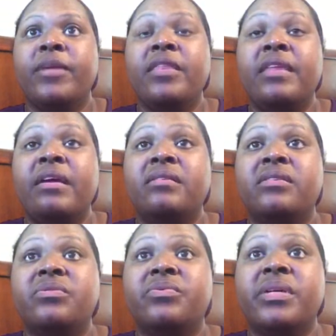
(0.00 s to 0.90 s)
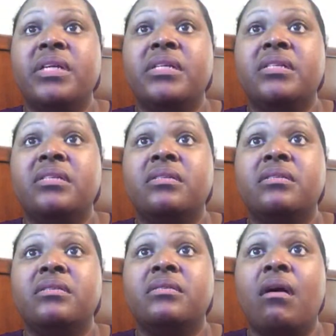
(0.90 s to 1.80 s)
theirs is really
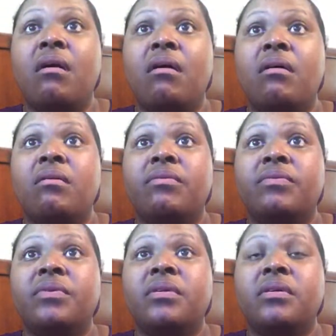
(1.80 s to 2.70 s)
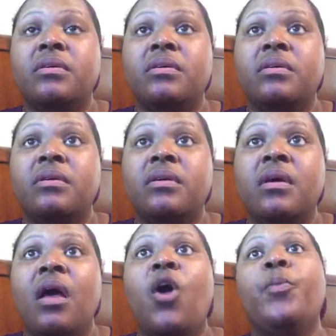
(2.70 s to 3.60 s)
soft.
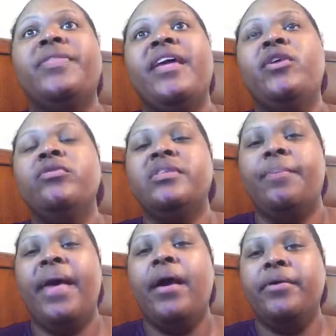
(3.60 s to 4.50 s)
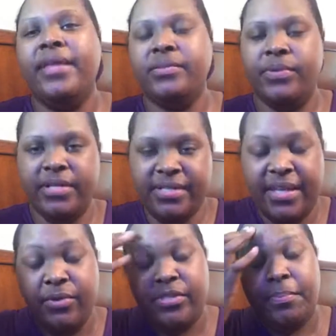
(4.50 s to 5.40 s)
Oh, but they use the powder. That's what it is. They use the